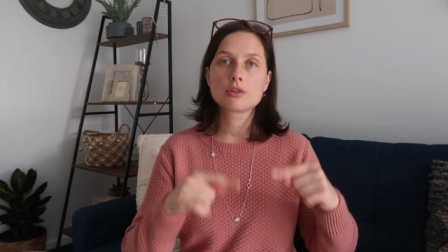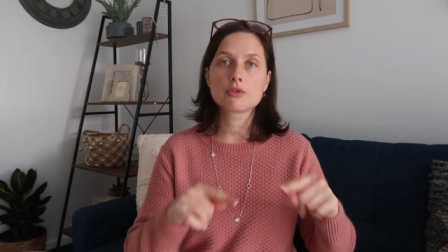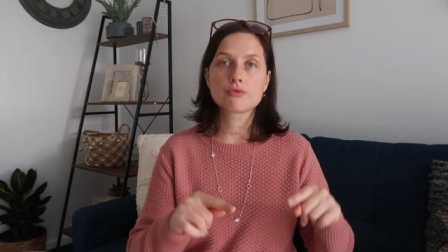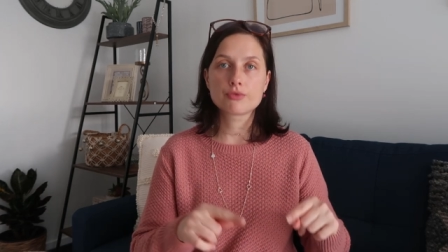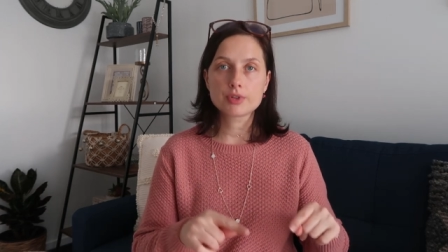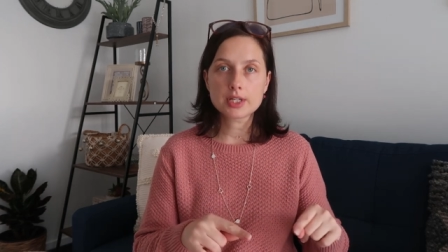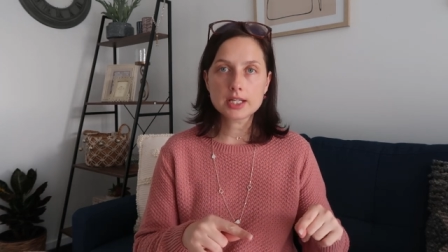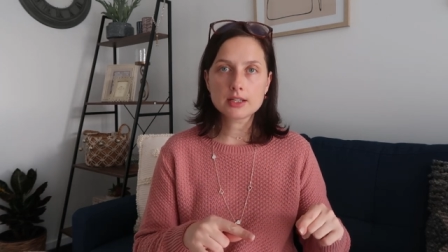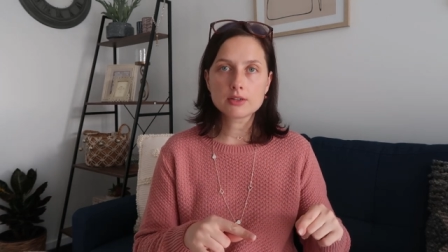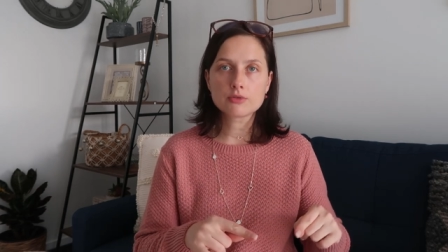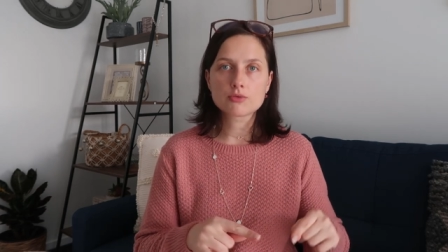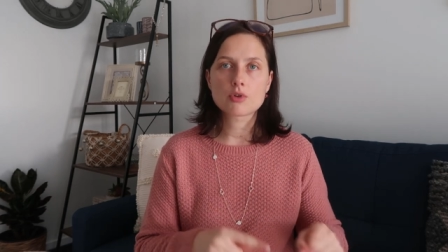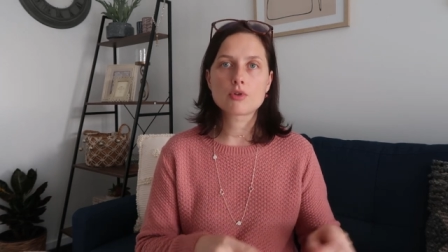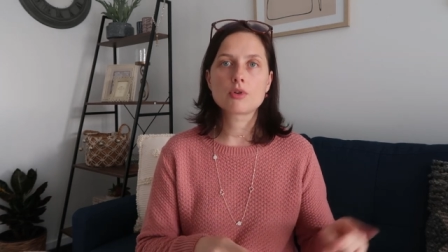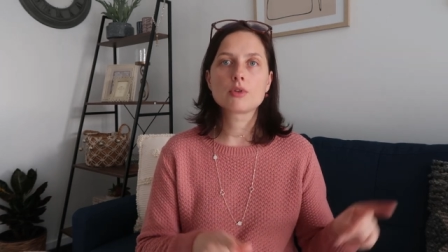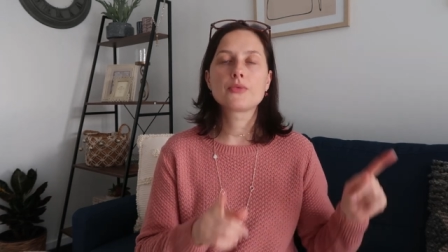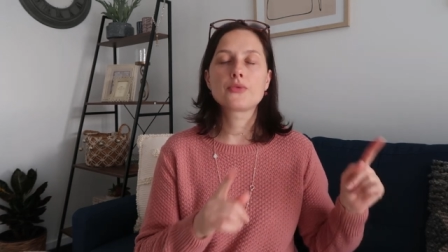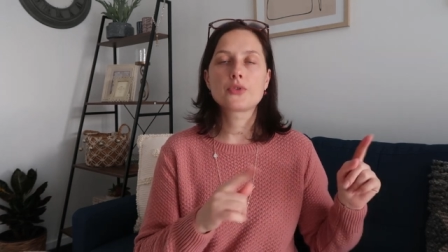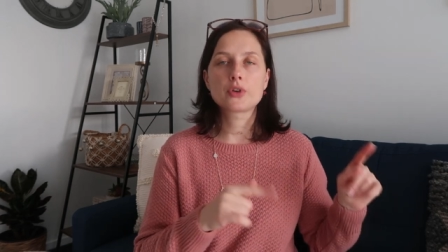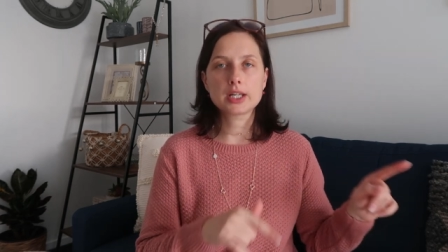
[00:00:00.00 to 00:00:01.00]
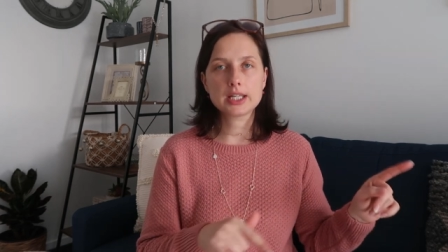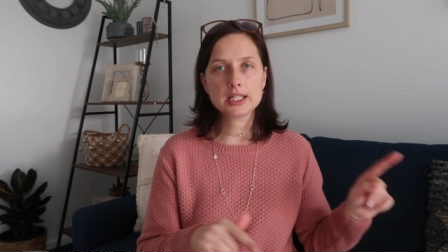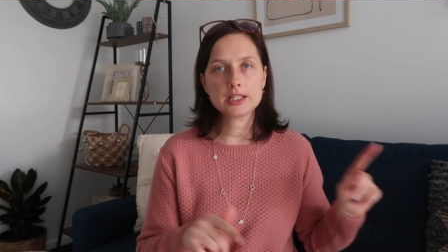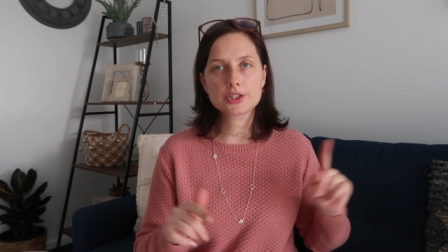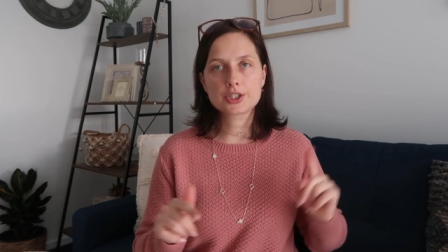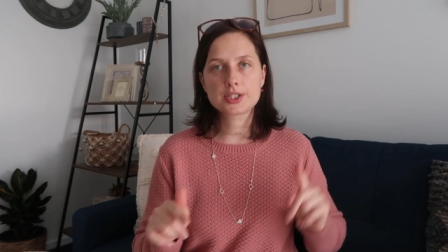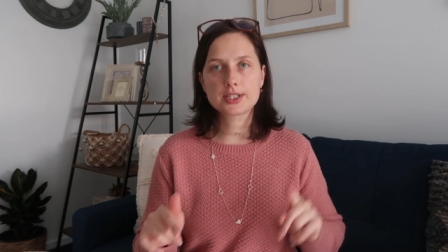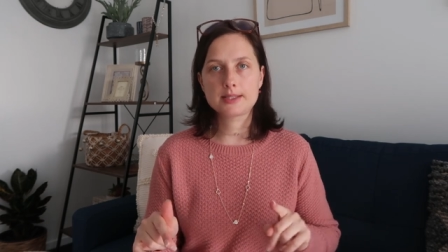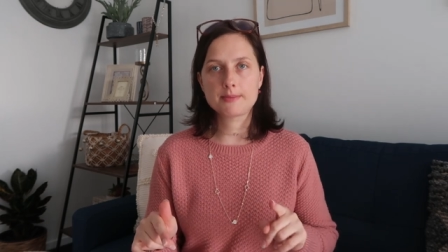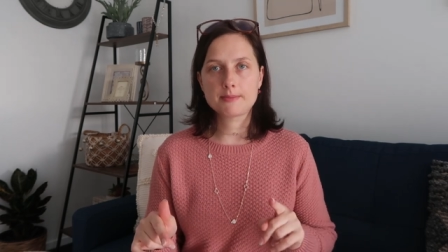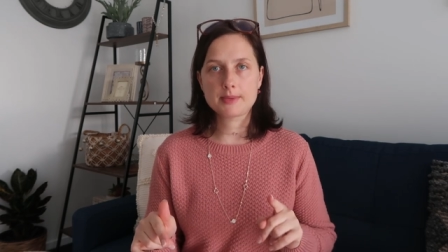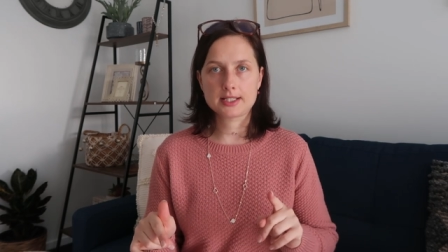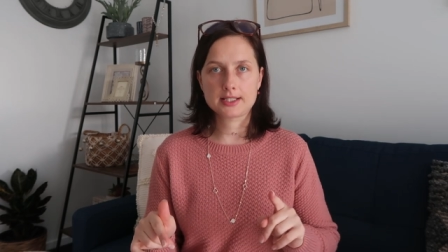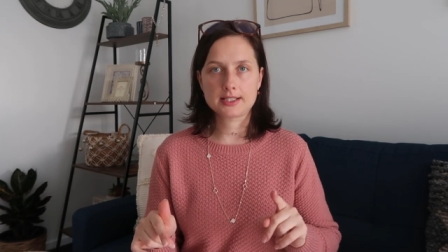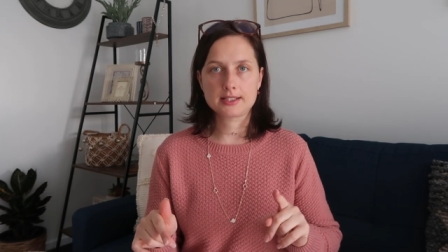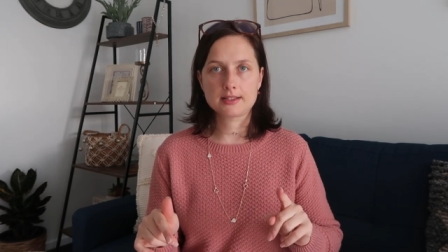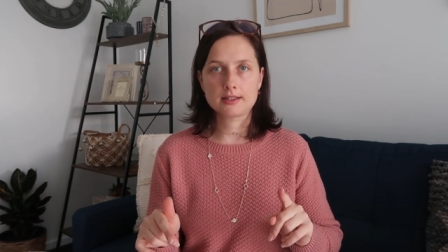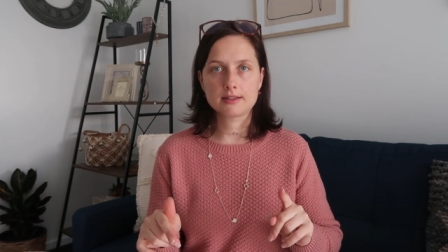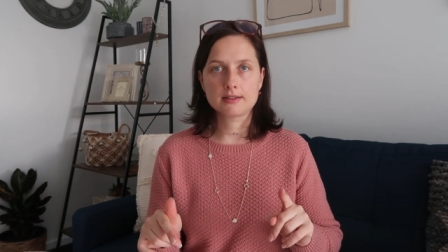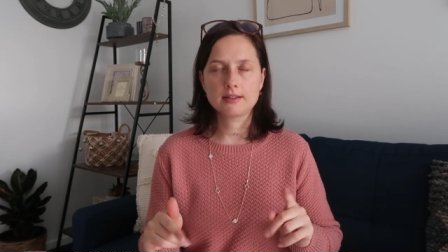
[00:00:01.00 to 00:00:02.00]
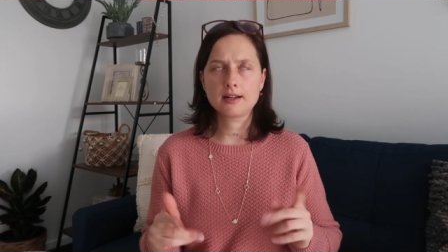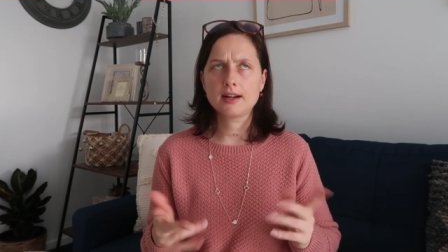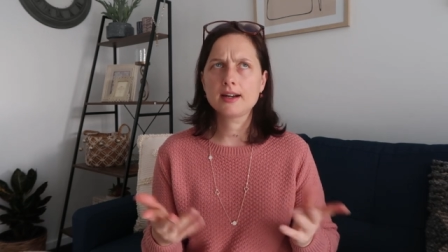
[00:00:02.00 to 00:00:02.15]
to re-enroll for each semester.